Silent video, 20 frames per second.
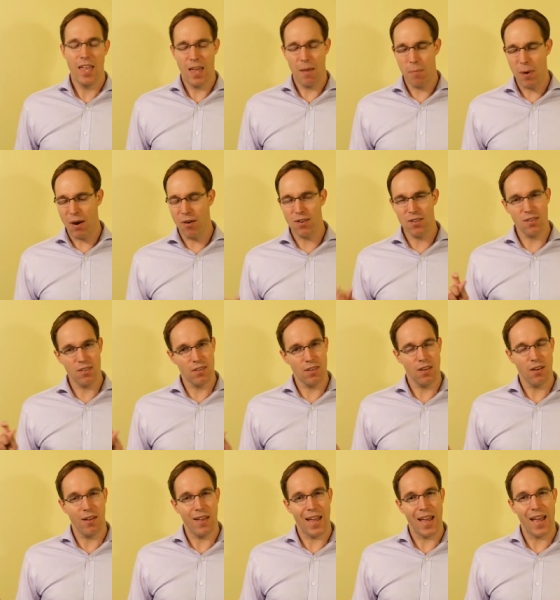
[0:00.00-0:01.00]
It powers those
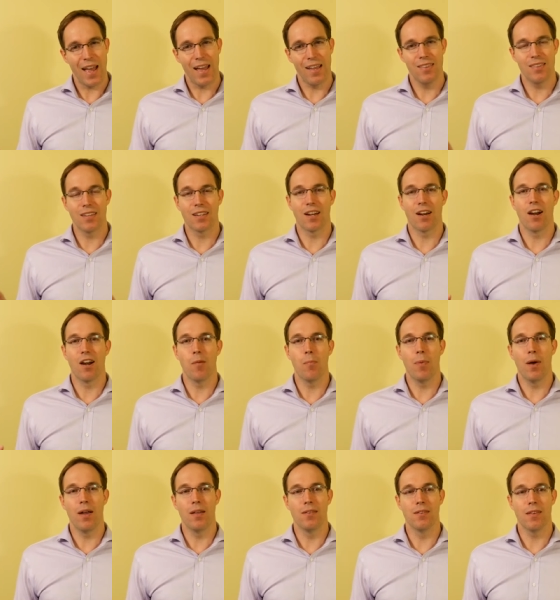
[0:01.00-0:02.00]
little add to cart
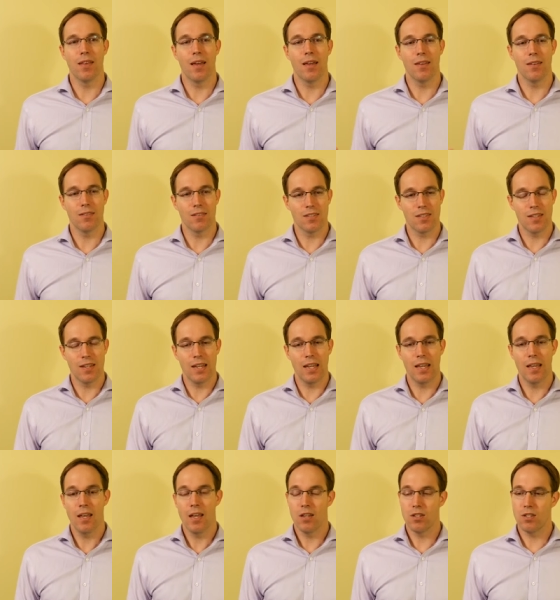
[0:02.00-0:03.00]
buttons that you
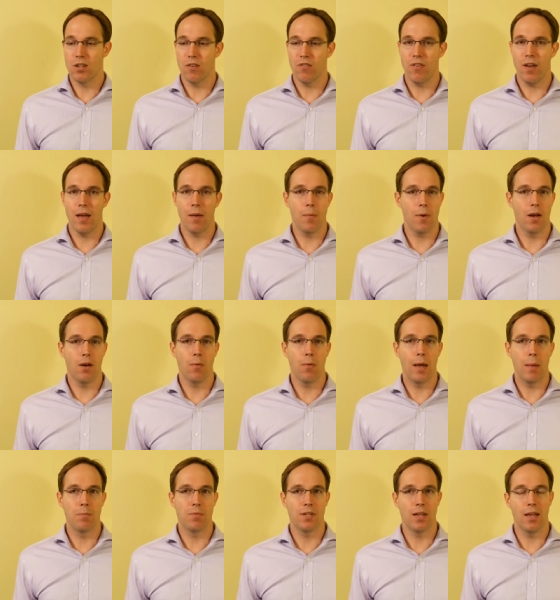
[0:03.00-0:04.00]
see. So if I'm on a
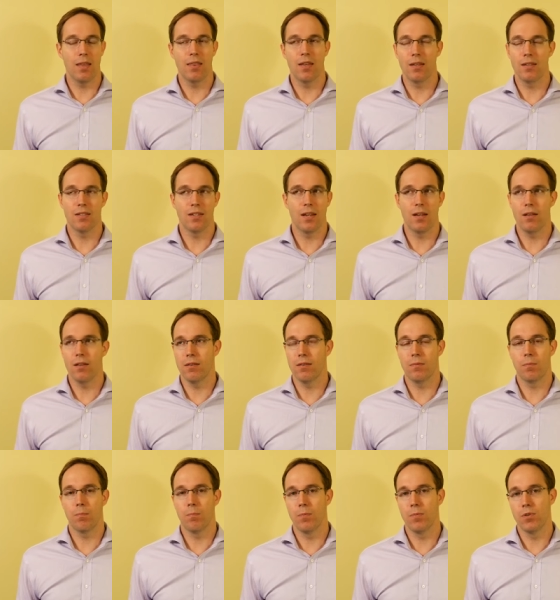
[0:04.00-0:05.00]
website that sells
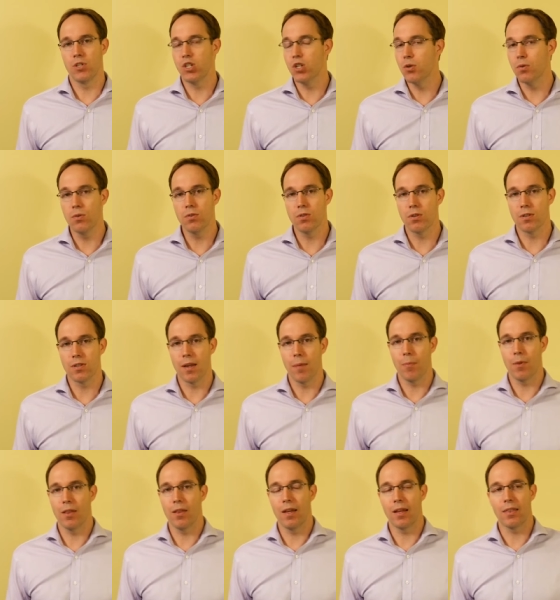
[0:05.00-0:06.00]
shoes or
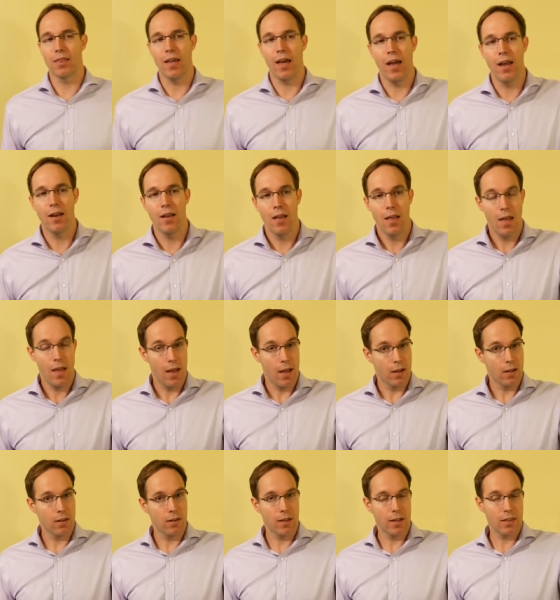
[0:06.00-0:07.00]
something like that, I'll
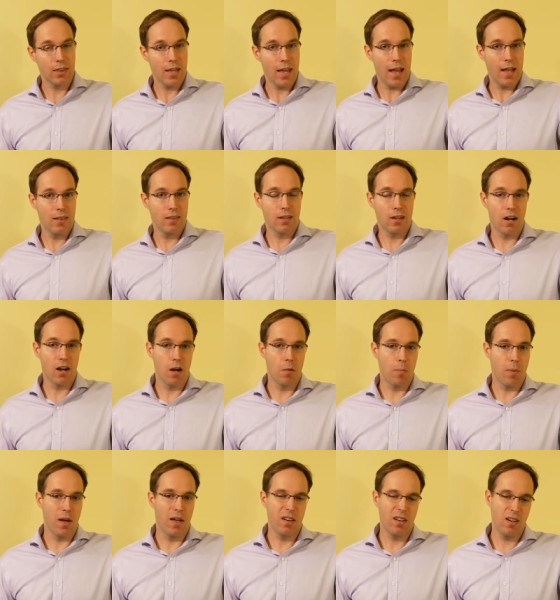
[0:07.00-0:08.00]
click the add to cart
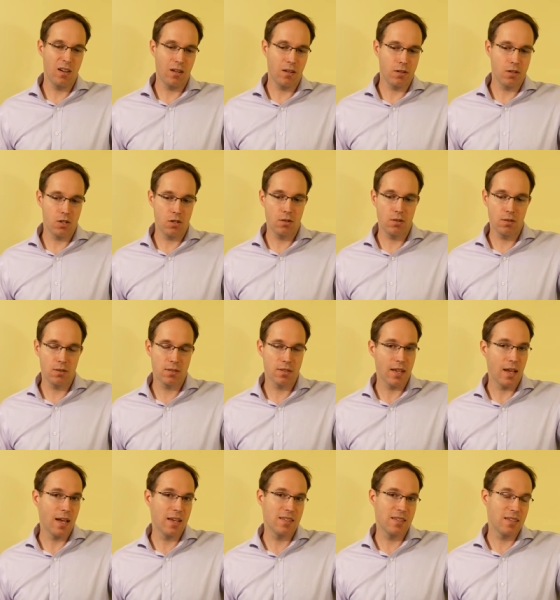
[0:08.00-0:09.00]
button and I'll choose
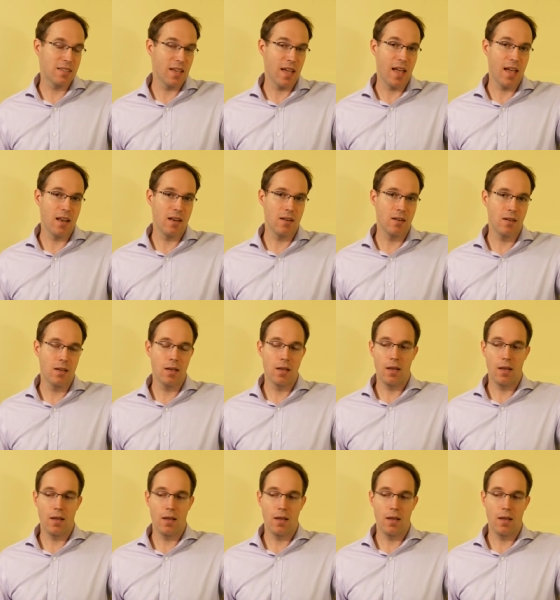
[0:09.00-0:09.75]
size 10